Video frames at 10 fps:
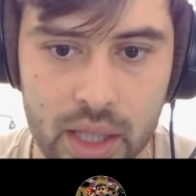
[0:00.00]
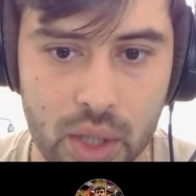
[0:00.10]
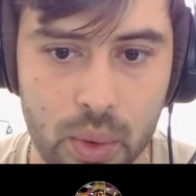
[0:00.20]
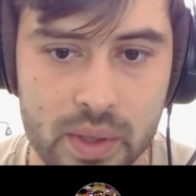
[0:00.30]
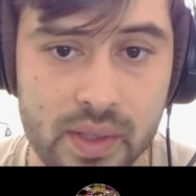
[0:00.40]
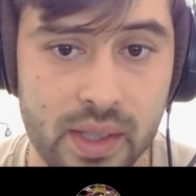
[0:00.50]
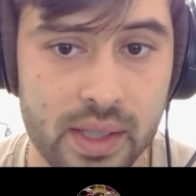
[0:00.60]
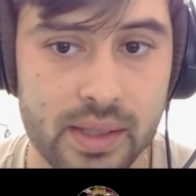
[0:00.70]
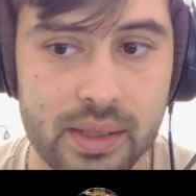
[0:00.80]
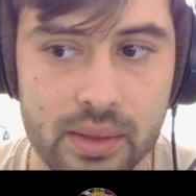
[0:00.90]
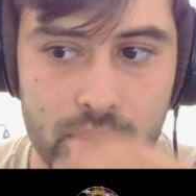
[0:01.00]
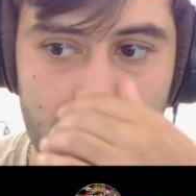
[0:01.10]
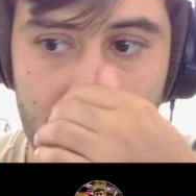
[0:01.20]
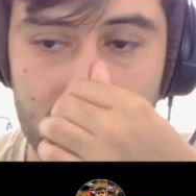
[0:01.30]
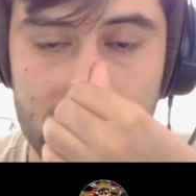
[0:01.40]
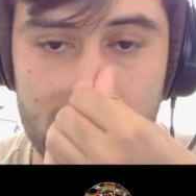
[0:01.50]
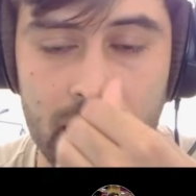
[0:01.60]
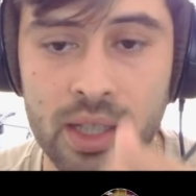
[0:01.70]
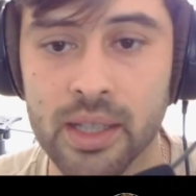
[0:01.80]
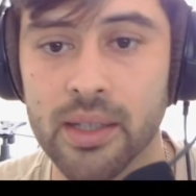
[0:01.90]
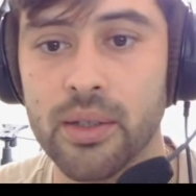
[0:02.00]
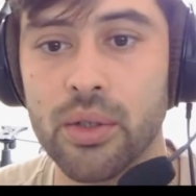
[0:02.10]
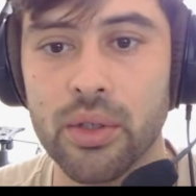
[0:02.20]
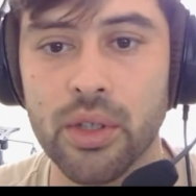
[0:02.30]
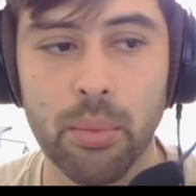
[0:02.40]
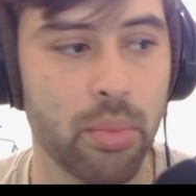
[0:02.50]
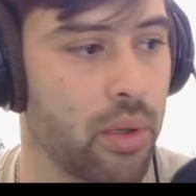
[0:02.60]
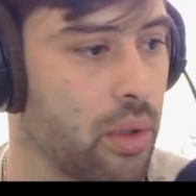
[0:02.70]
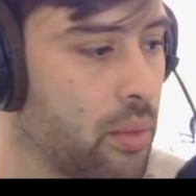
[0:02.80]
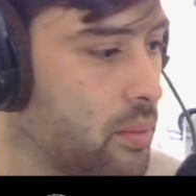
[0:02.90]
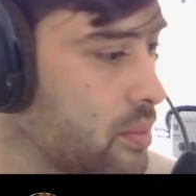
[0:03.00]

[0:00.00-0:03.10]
Queen 6. I'm gonna check or top pair